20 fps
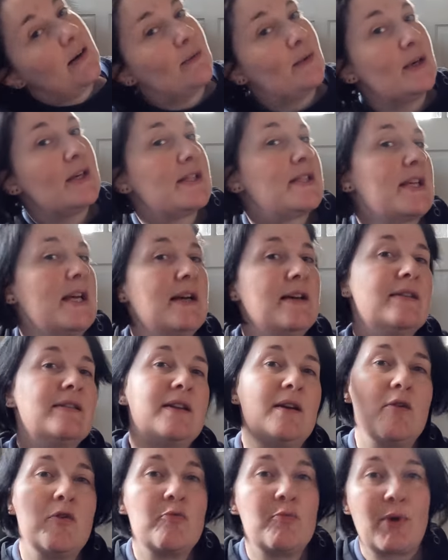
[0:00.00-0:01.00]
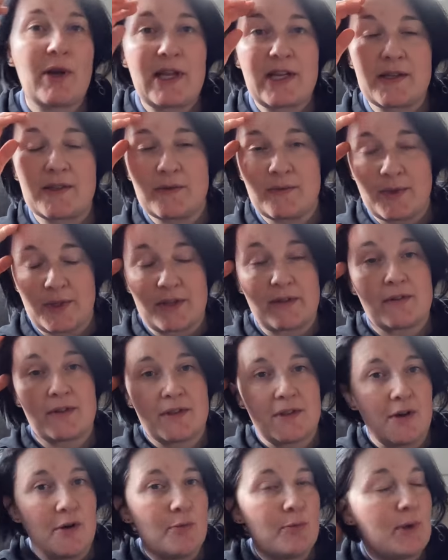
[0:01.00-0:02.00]
worked out at the old place with her at
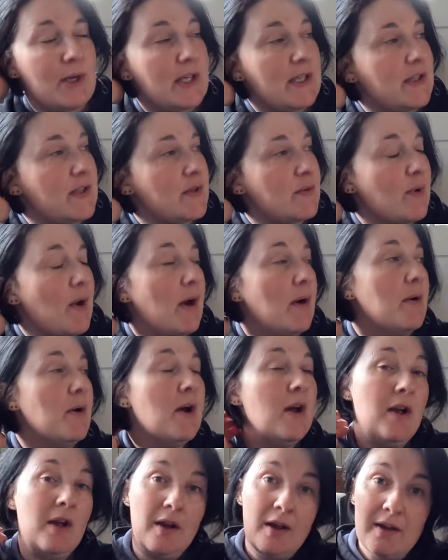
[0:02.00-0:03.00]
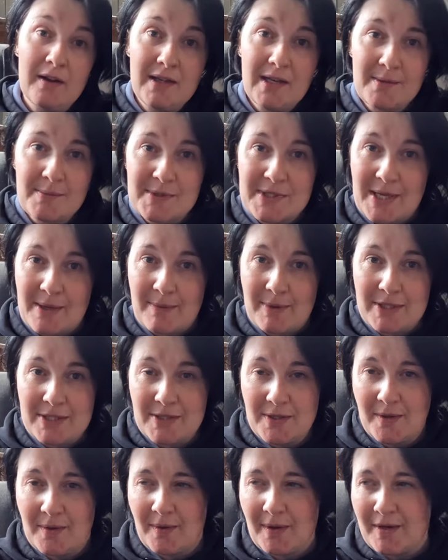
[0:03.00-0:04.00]
the old place as well. Her name's Debbie
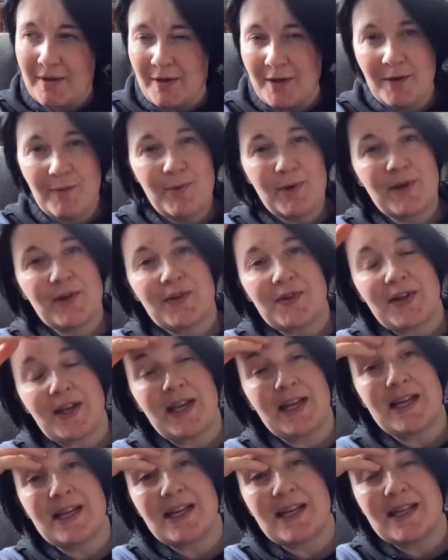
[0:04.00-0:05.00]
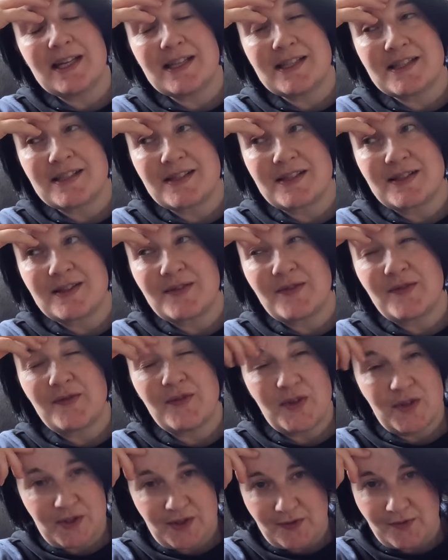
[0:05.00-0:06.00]
too, and her birthday is
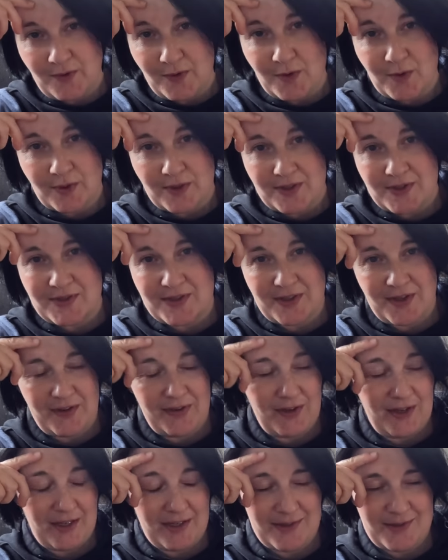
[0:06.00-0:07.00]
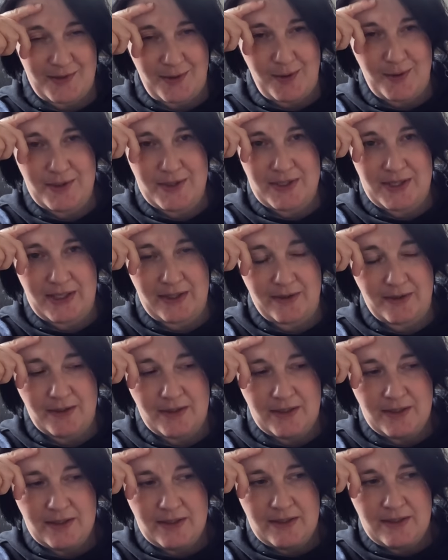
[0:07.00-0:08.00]
the 1st of August, I think. So I always think,
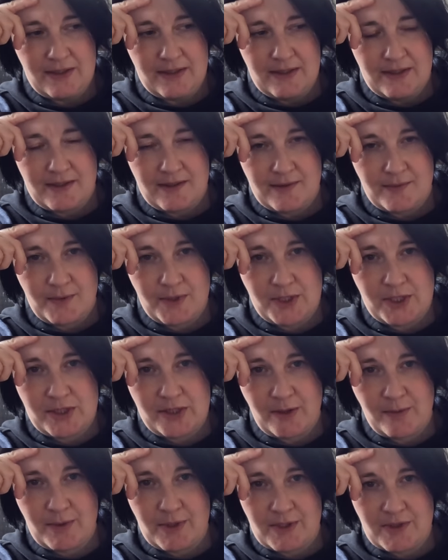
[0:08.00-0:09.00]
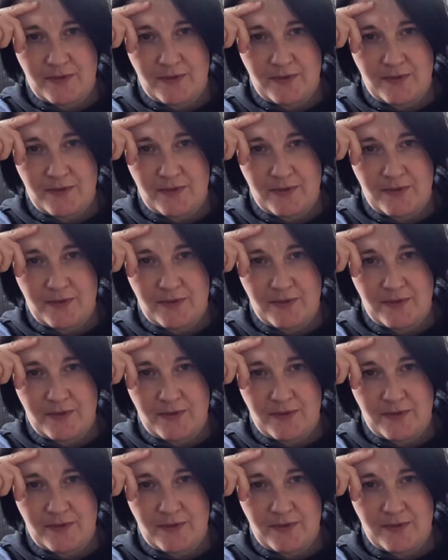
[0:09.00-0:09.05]
which Debbie